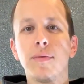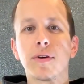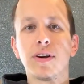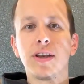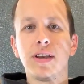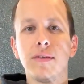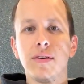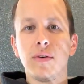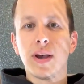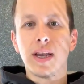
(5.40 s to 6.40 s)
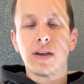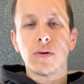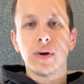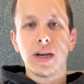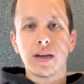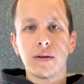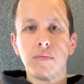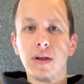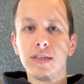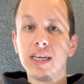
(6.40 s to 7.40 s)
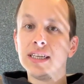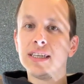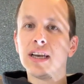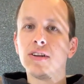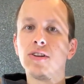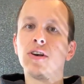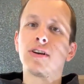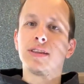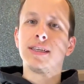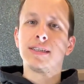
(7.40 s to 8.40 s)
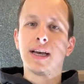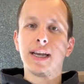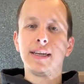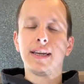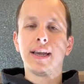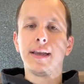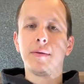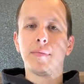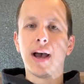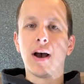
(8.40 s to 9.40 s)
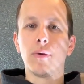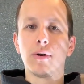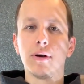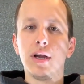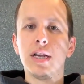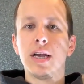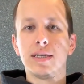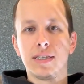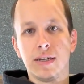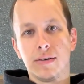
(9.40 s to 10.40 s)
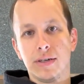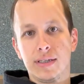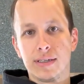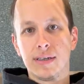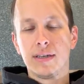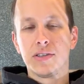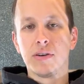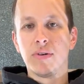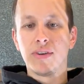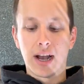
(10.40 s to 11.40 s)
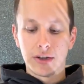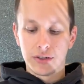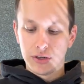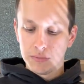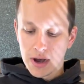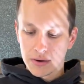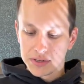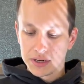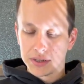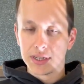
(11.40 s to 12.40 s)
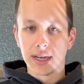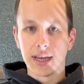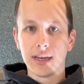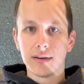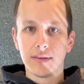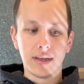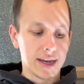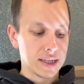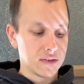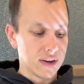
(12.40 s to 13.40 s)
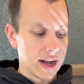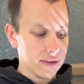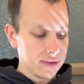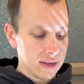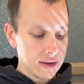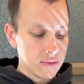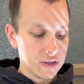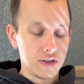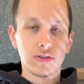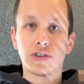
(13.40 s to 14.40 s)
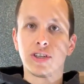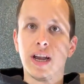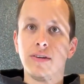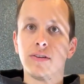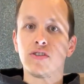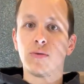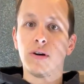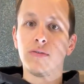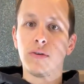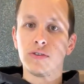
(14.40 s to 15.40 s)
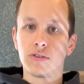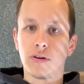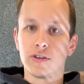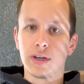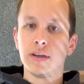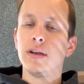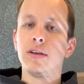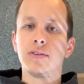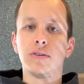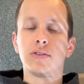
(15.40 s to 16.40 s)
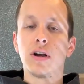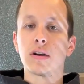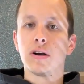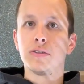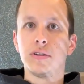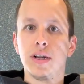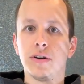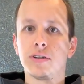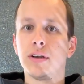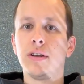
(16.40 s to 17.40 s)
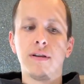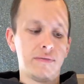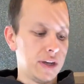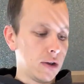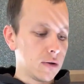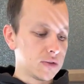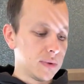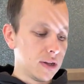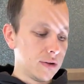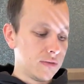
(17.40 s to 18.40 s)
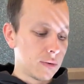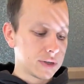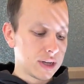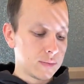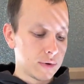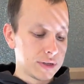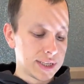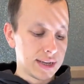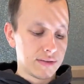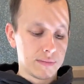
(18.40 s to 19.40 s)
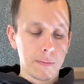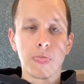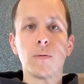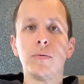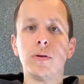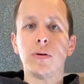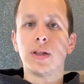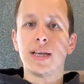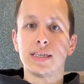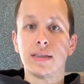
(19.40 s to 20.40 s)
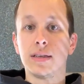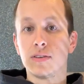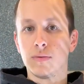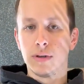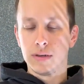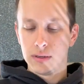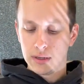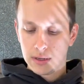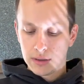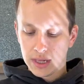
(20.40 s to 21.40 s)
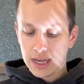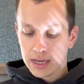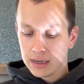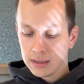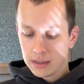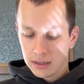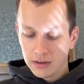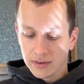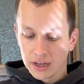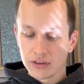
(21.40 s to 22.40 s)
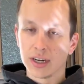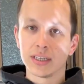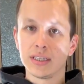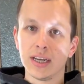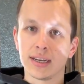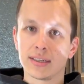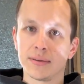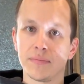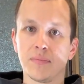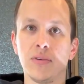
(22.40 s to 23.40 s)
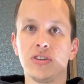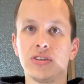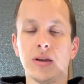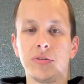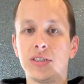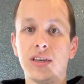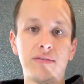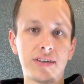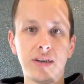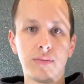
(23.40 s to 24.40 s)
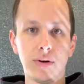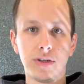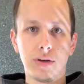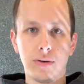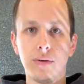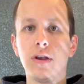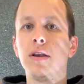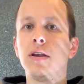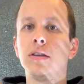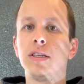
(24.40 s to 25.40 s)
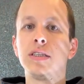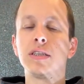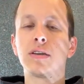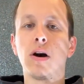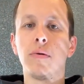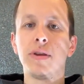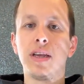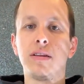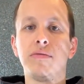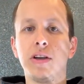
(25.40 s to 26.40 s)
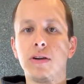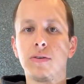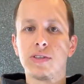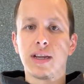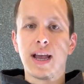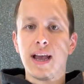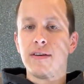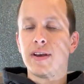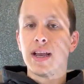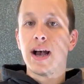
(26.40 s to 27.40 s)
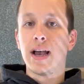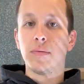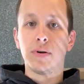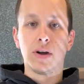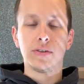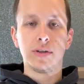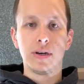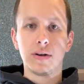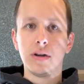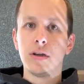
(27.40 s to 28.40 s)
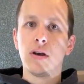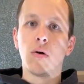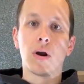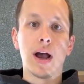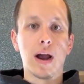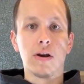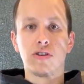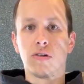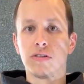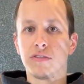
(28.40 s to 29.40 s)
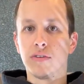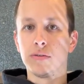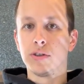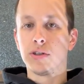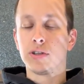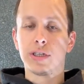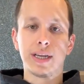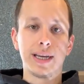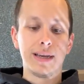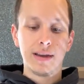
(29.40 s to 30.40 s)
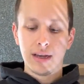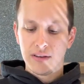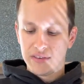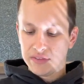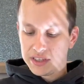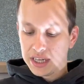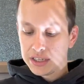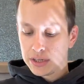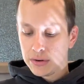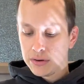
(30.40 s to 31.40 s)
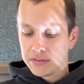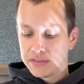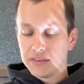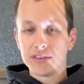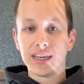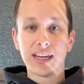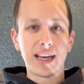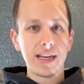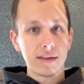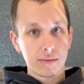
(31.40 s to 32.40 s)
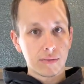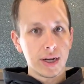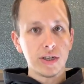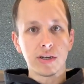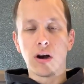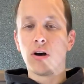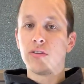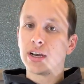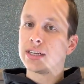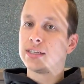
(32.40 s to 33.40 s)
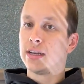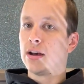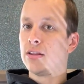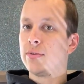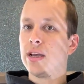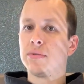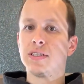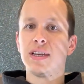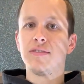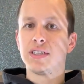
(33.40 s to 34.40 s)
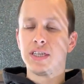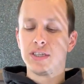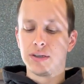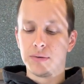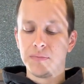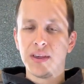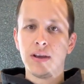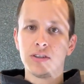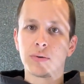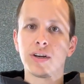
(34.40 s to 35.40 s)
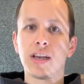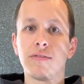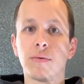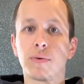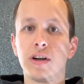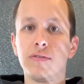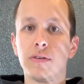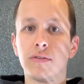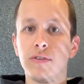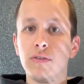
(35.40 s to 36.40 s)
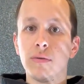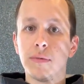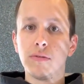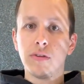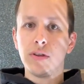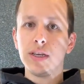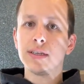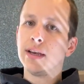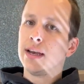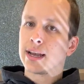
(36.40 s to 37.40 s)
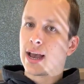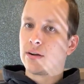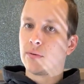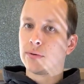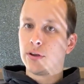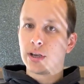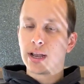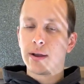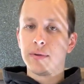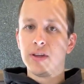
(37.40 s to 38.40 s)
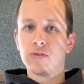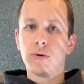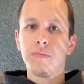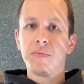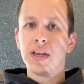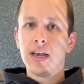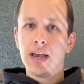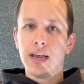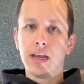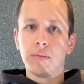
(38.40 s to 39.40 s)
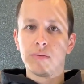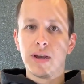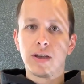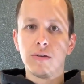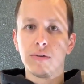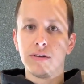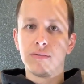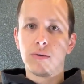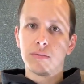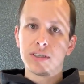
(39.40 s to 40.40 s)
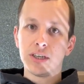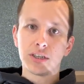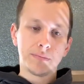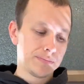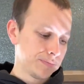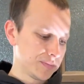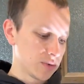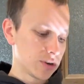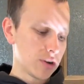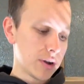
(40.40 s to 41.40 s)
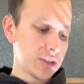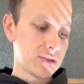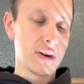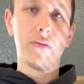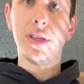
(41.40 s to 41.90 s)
we're going to give you a quick but detailed look at the Titan8 Power Series. So we've got two models here today. The S5, which is your standard 12-volt charging. So stock alternators, vehicles below 14.7 will be utilizing this one. Then you've got your S6, which is up to 17.2. This is common in vehicles that have a high output alternator or a higher charging voltage, say 15.2 to 15.8 range, like I said, all the way up to 17.2. So we're going to give a brief overview of both of these, kind of what we're looking at with each one, and help to make you an informed decision. So we're going to go ahead and start off